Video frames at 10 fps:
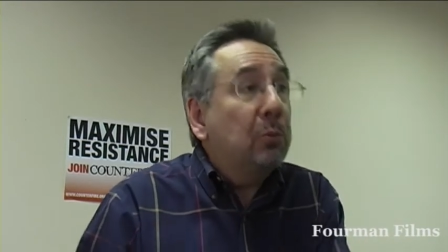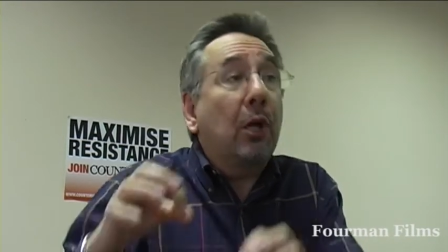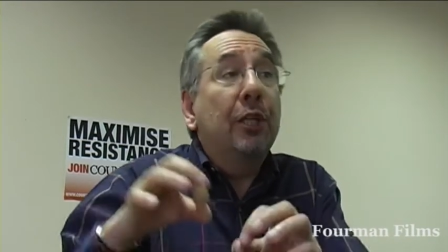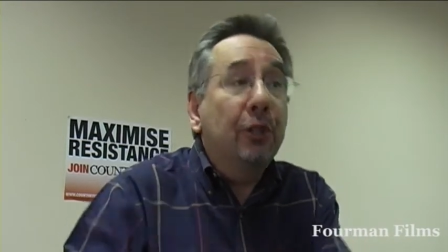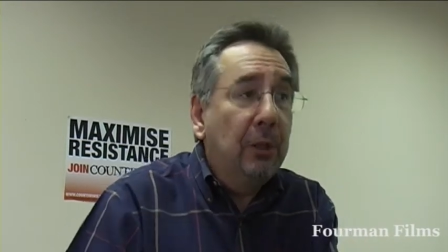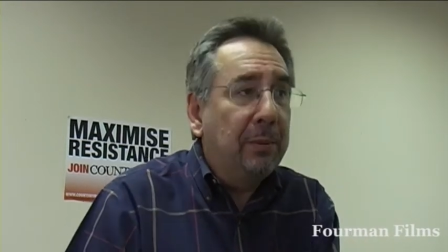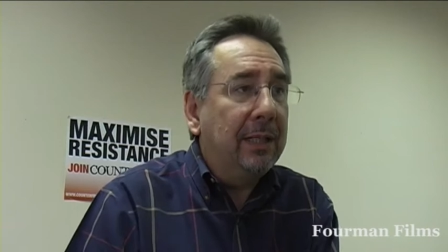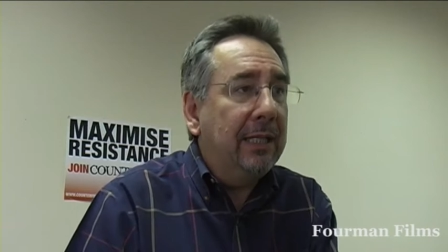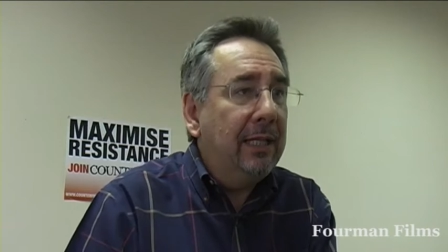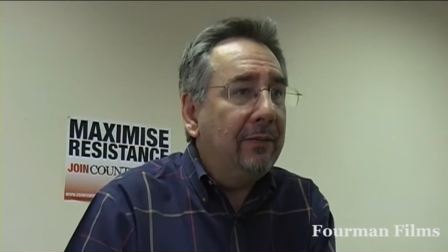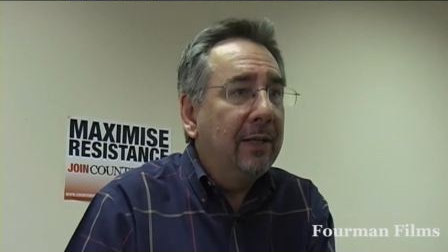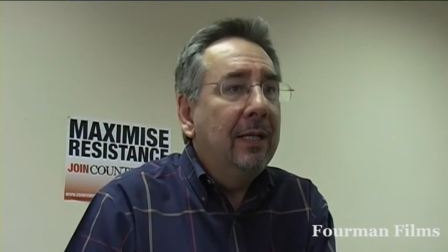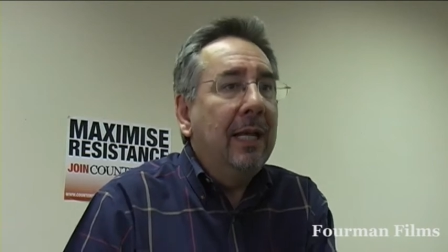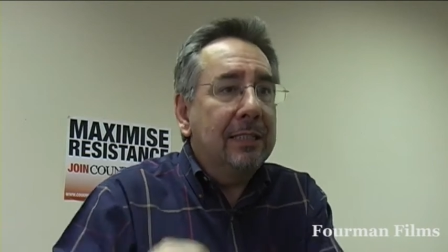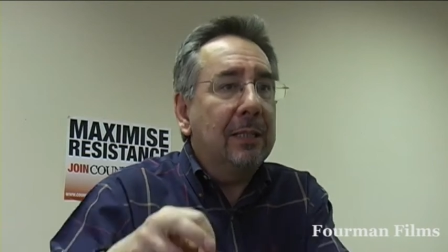what I do believe
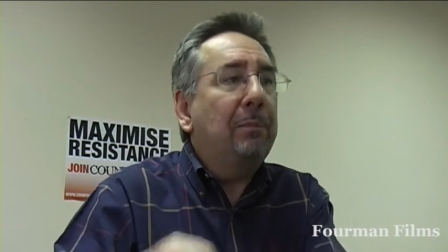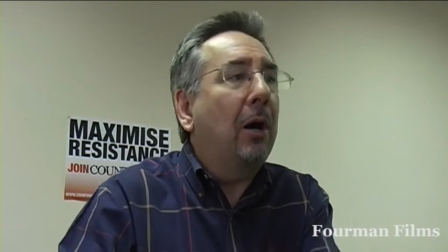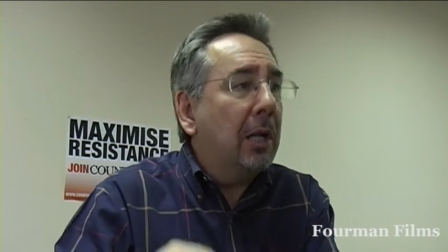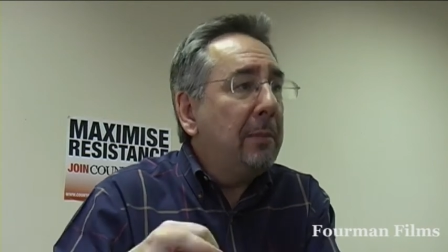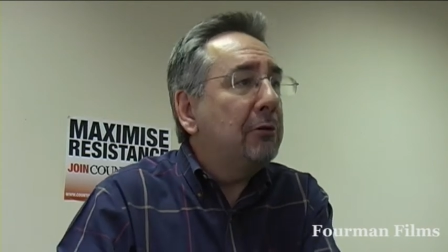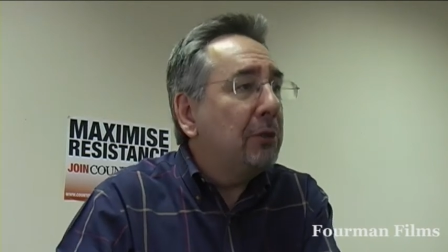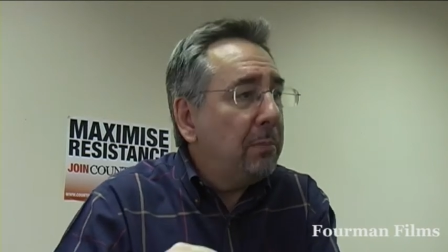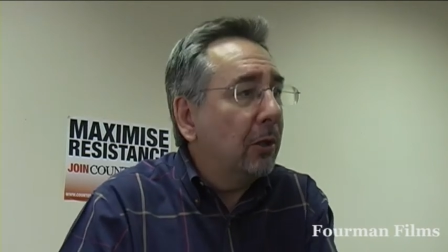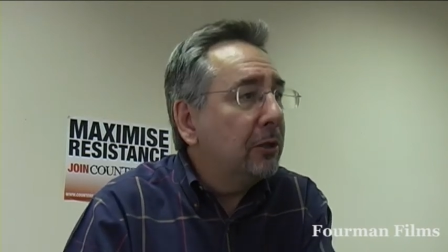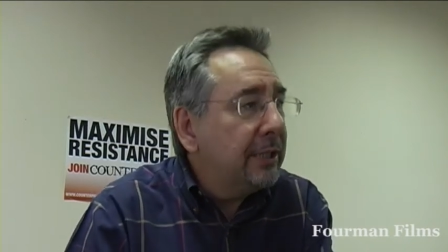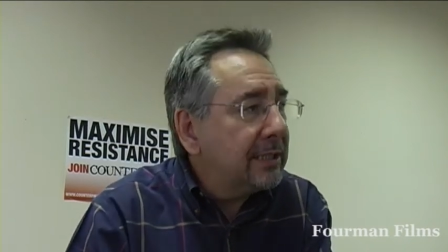is that parliamentary politics